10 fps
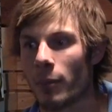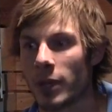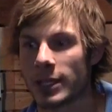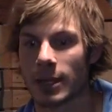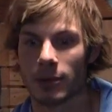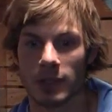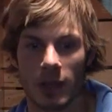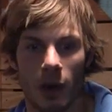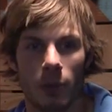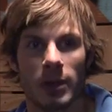because I
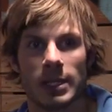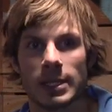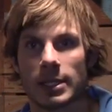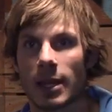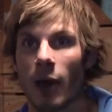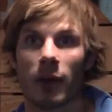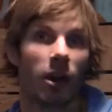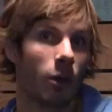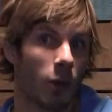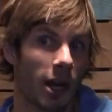was always out
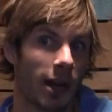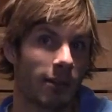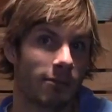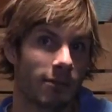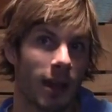here working